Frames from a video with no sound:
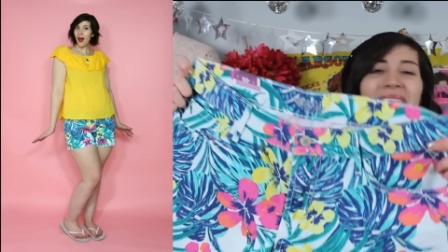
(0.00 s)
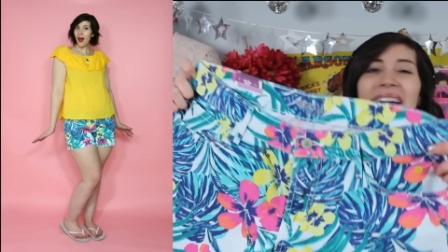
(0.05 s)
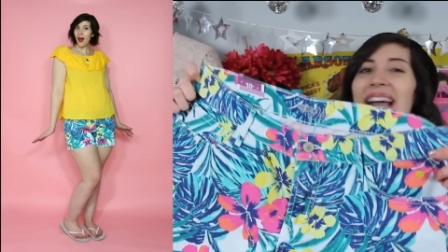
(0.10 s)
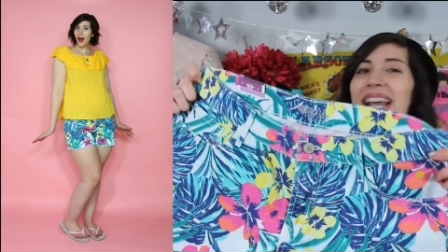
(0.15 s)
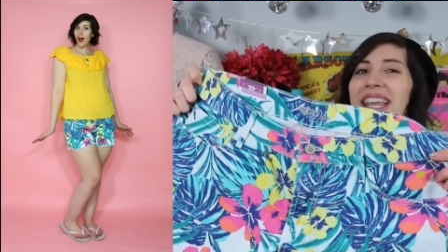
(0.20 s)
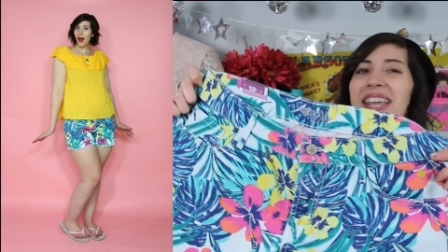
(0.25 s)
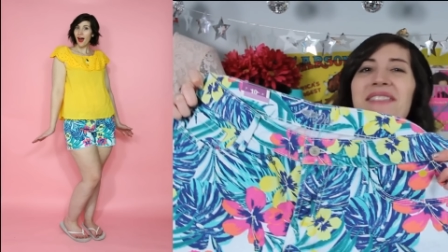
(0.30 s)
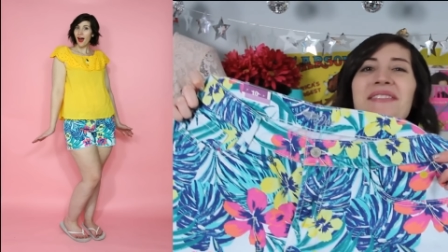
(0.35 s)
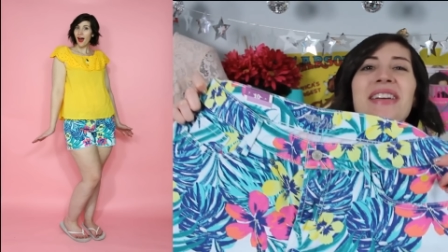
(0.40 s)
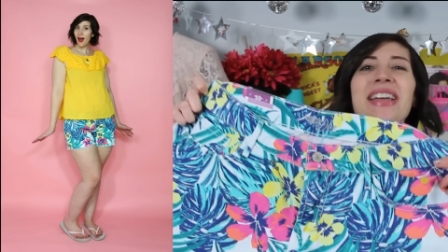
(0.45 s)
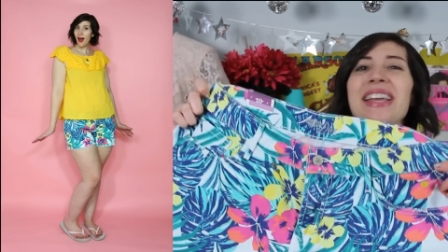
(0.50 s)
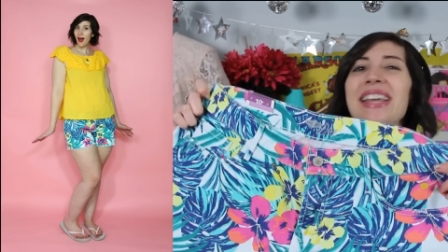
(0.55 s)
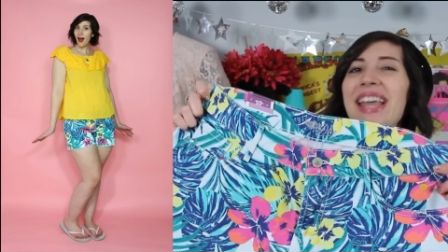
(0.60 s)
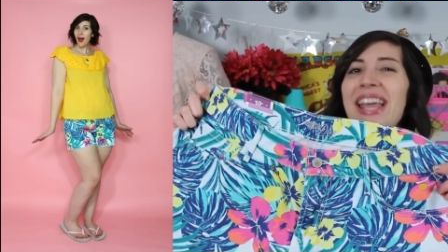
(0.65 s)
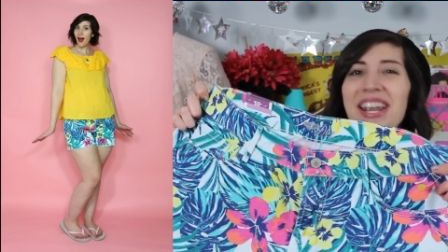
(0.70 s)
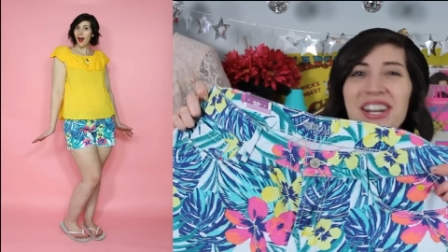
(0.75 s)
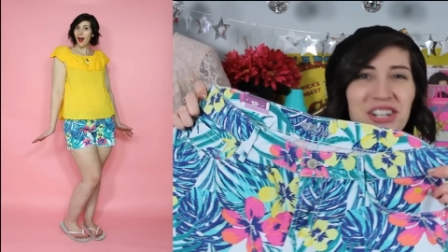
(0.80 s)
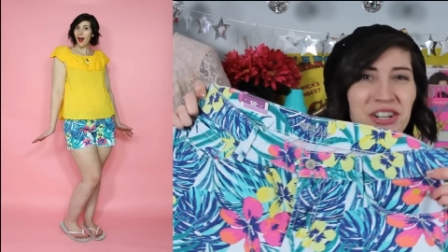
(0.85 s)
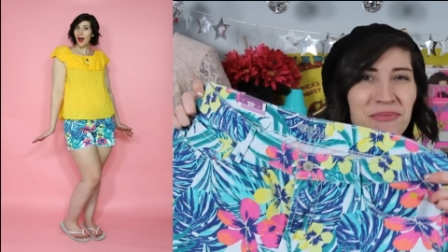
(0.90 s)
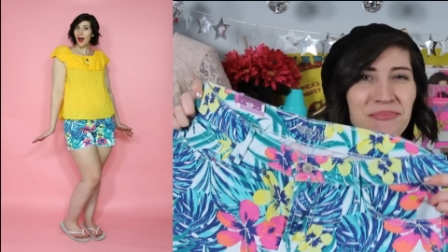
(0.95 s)
tacky
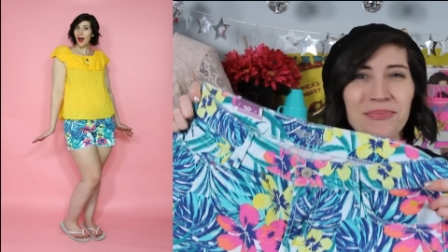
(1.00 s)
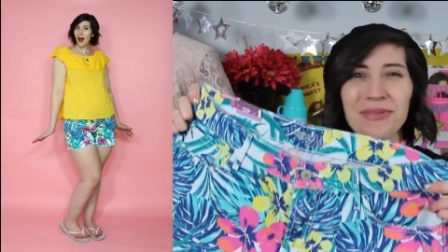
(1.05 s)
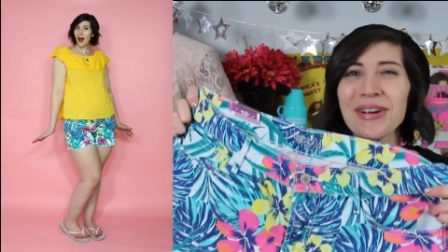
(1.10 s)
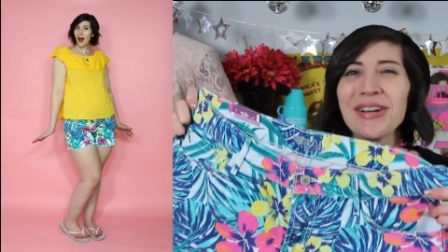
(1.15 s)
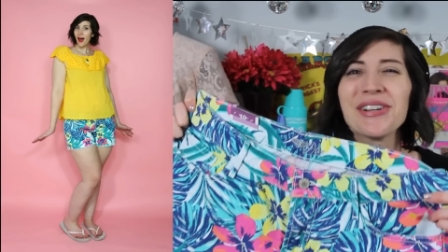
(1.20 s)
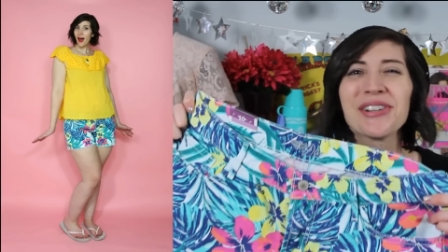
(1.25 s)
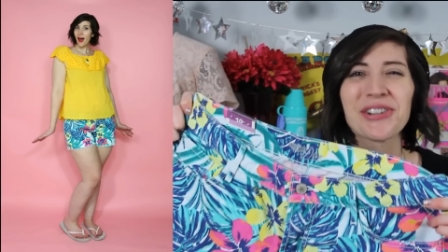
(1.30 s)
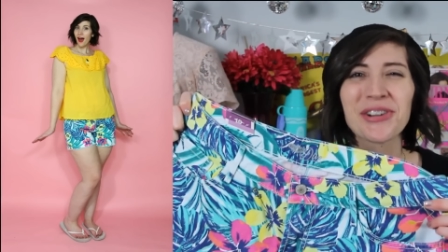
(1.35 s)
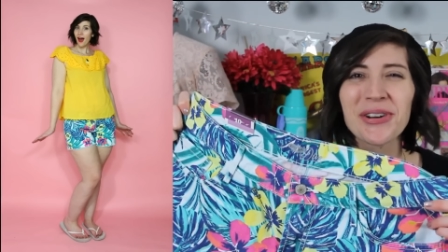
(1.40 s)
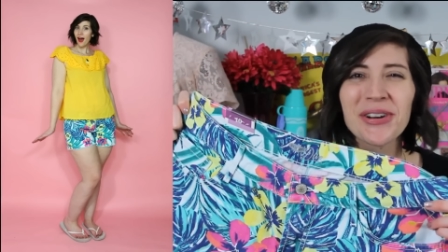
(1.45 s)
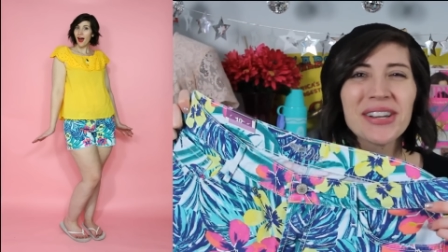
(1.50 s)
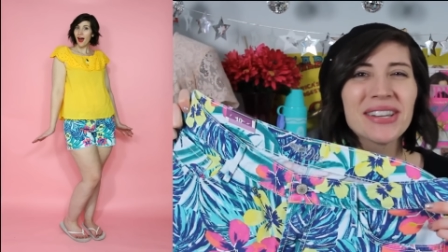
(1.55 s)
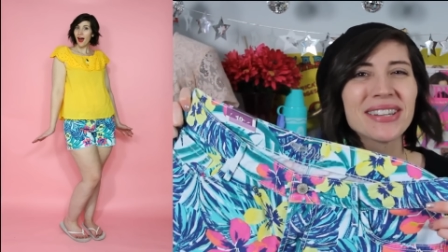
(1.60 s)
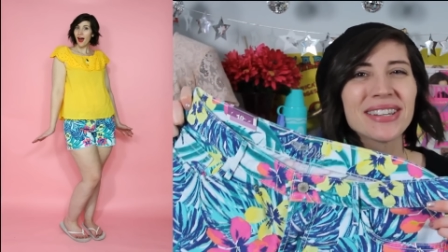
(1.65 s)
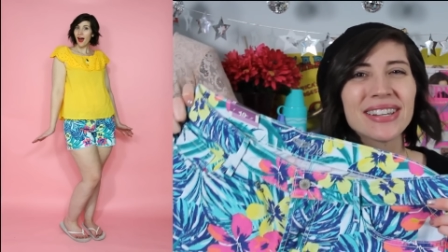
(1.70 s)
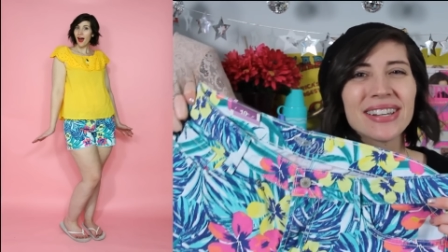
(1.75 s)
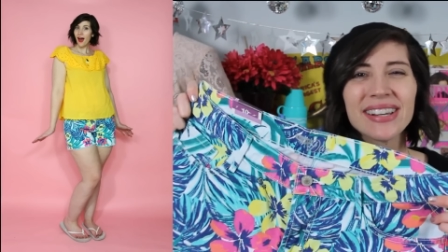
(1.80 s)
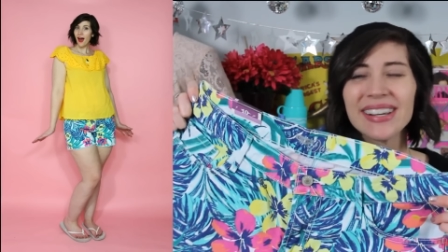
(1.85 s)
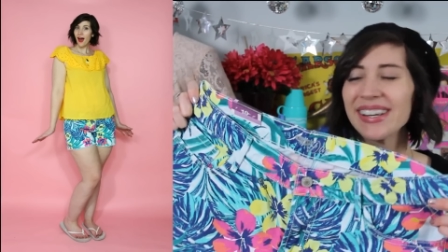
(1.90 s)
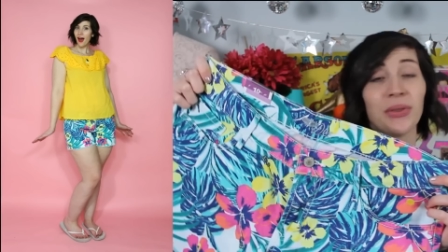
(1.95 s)
vacation print
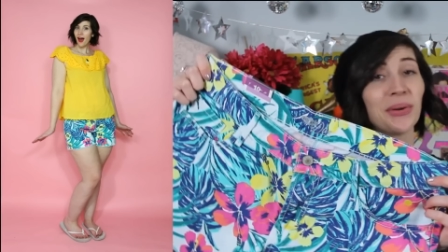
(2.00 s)
shorts.